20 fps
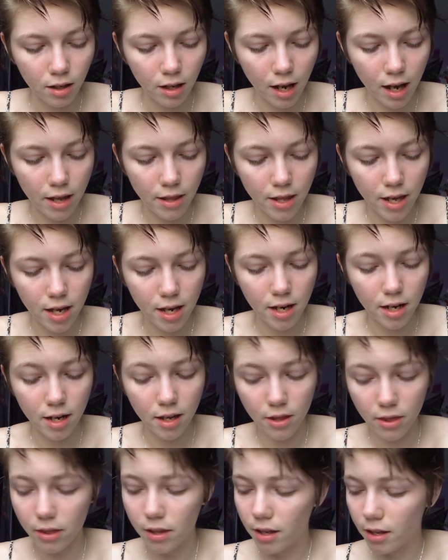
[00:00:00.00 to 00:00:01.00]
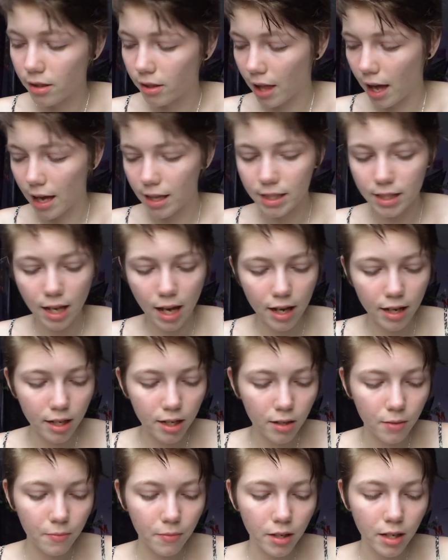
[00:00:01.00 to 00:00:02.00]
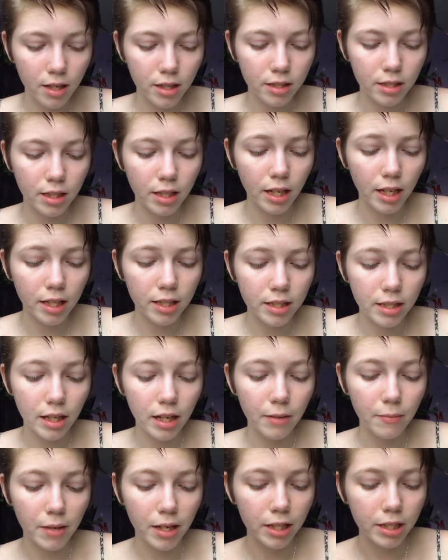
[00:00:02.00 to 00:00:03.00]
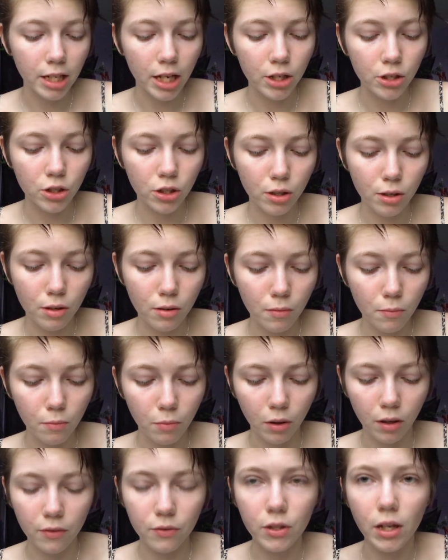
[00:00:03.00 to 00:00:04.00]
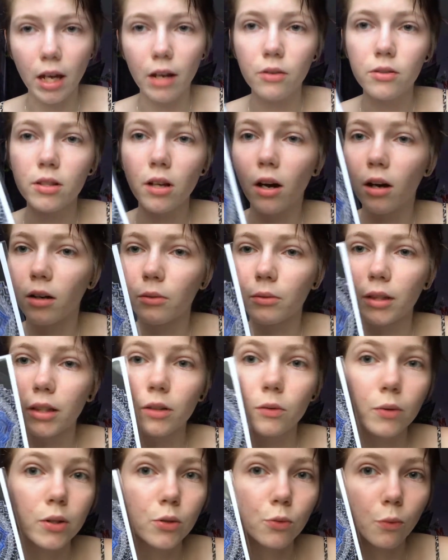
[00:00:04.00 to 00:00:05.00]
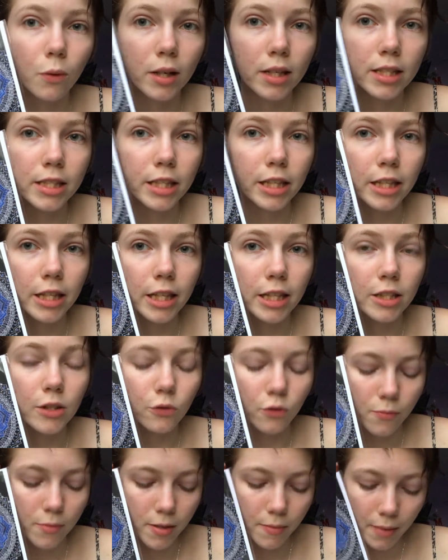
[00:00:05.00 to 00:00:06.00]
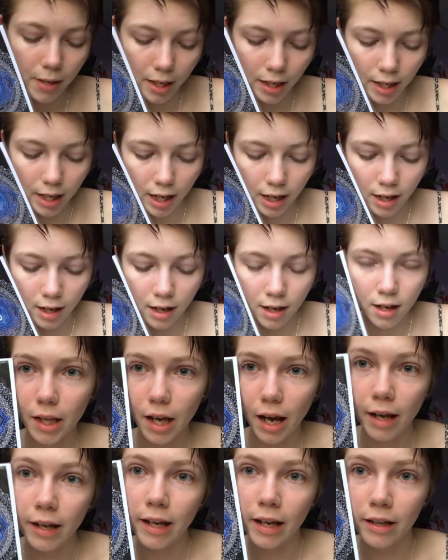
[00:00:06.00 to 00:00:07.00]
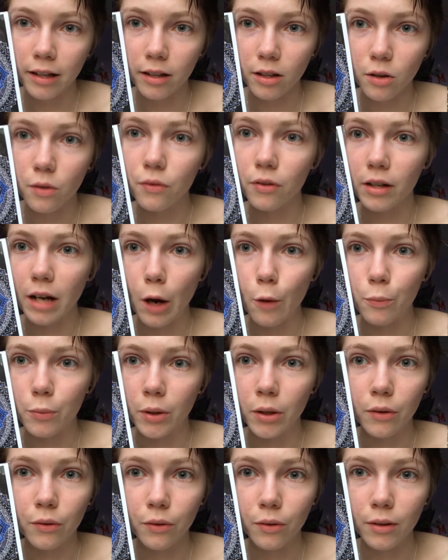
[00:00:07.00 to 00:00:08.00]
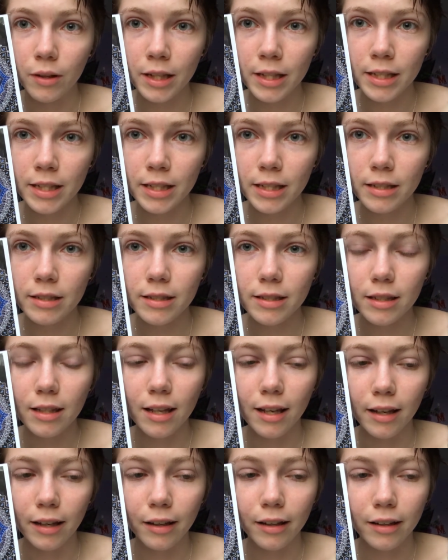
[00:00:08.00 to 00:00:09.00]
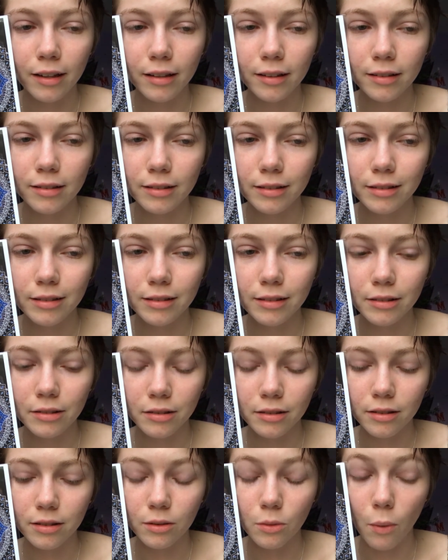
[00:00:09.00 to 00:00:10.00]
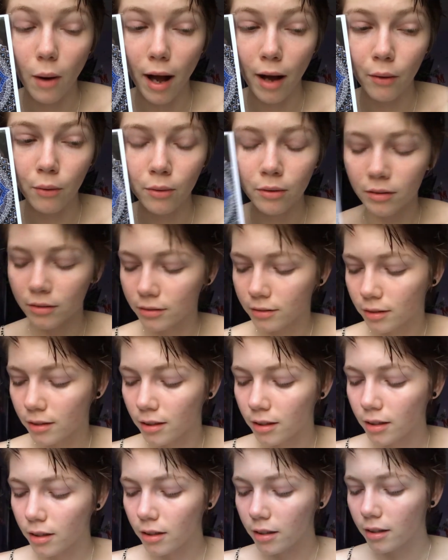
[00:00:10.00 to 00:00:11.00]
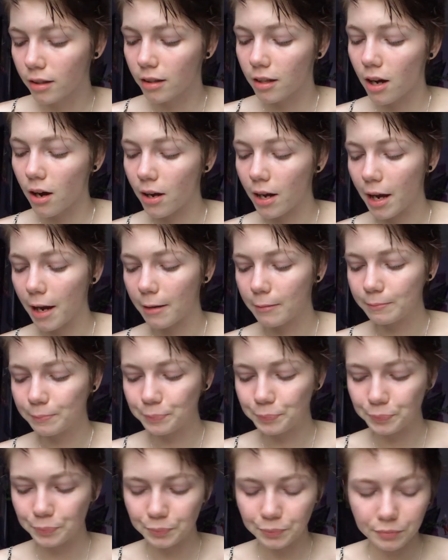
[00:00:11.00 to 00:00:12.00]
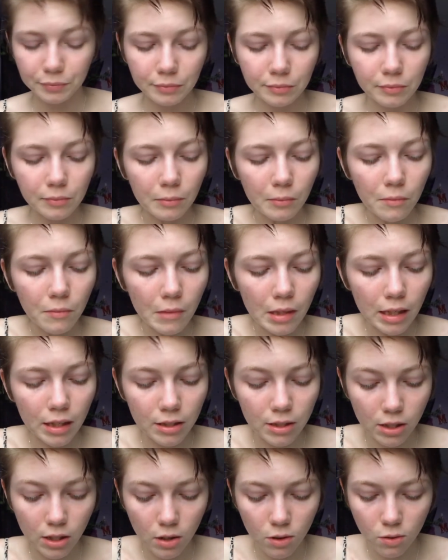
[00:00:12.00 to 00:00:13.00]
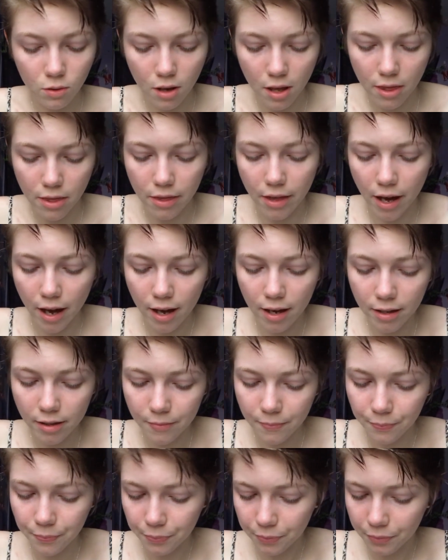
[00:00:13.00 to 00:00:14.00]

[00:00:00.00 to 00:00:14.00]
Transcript: And then the last item is the Insight Meditation Book of Shadows artwork, which was this from the beginning. I can't get over how beautiful this is, like, wow. Okay, so that,